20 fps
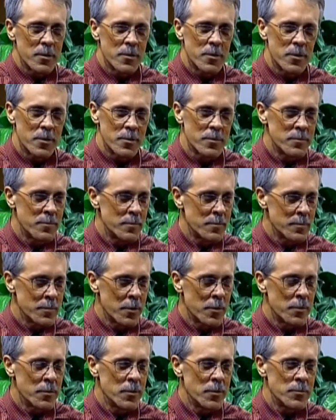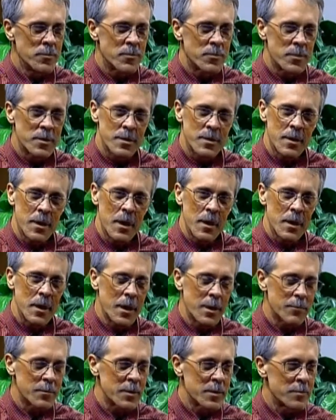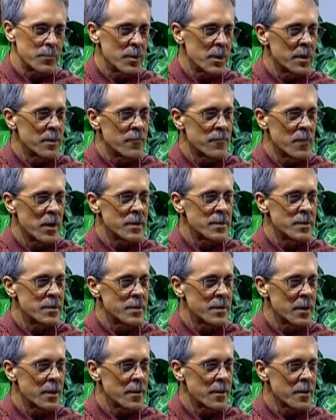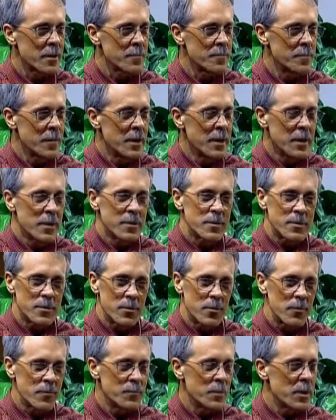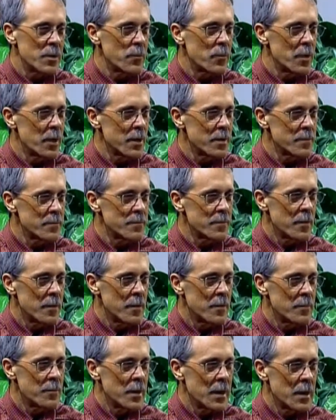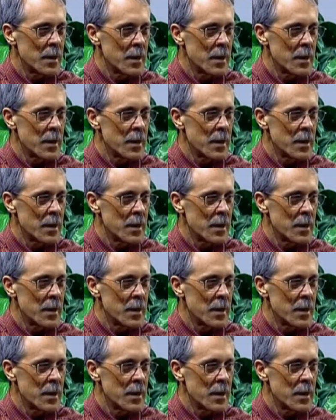Good nutrition. I happen to be a vegetarian. Served me well all my